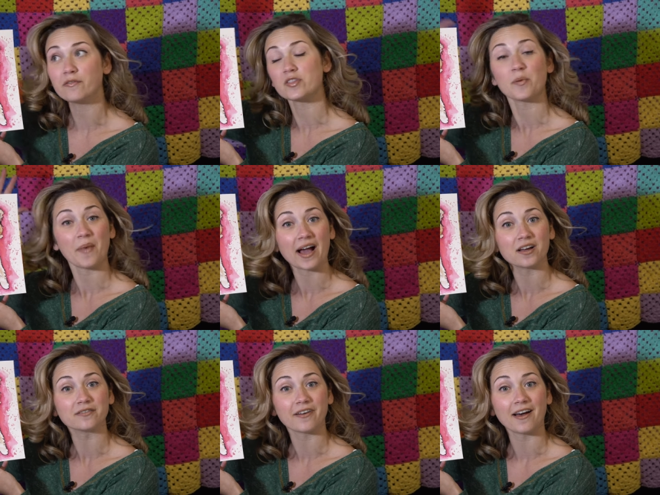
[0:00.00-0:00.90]
for the
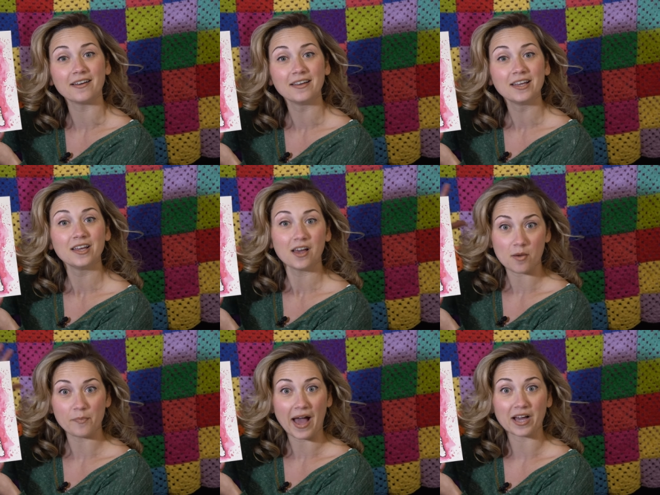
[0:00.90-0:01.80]
back of, uh,
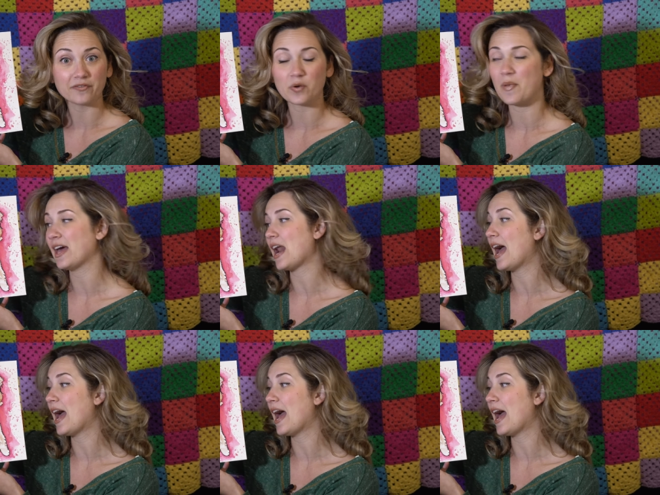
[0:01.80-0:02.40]
back of your pet.